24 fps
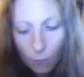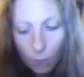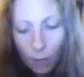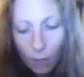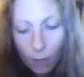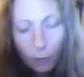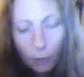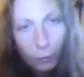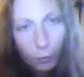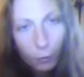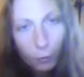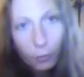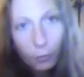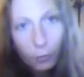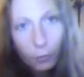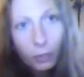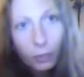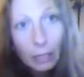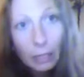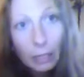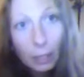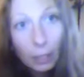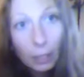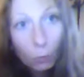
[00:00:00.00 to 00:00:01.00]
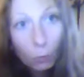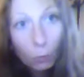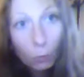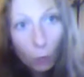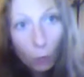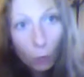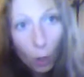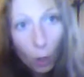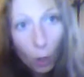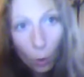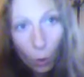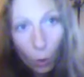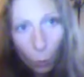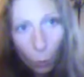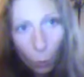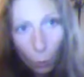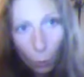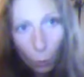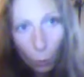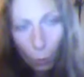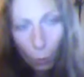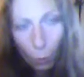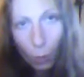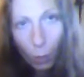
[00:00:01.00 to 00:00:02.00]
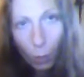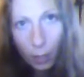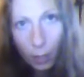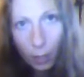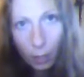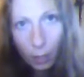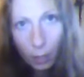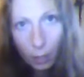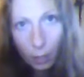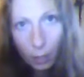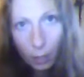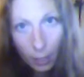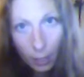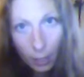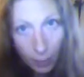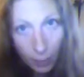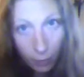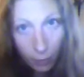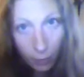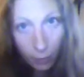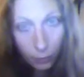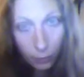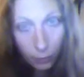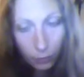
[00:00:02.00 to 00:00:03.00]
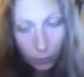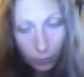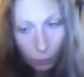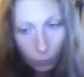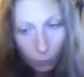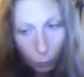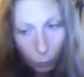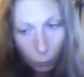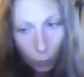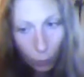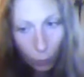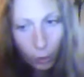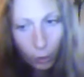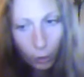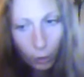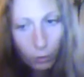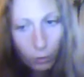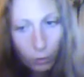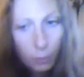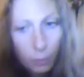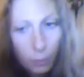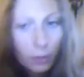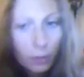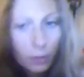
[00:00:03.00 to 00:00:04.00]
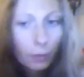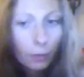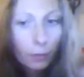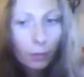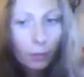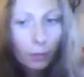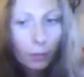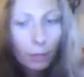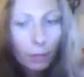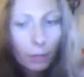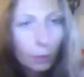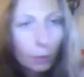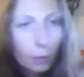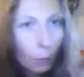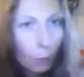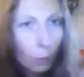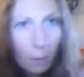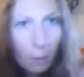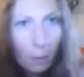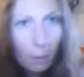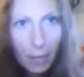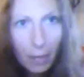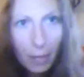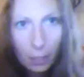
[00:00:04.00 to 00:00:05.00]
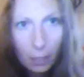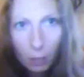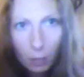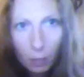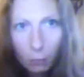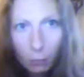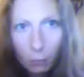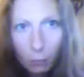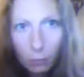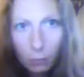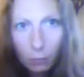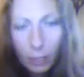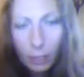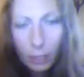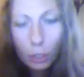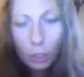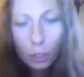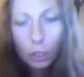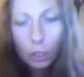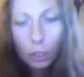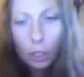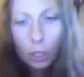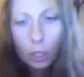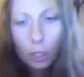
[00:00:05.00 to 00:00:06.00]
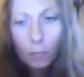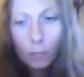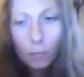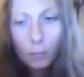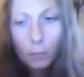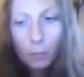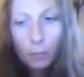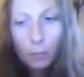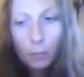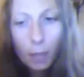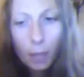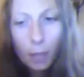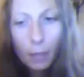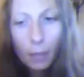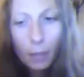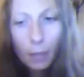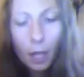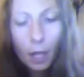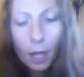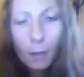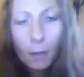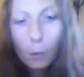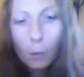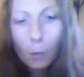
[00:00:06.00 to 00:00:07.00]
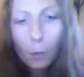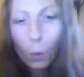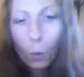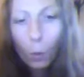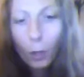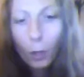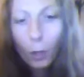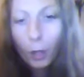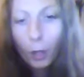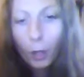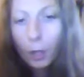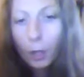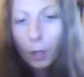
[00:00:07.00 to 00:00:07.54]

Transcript: if you're feeling like you know what it is for you specifically, if it's a romantic relationship that's coming up, or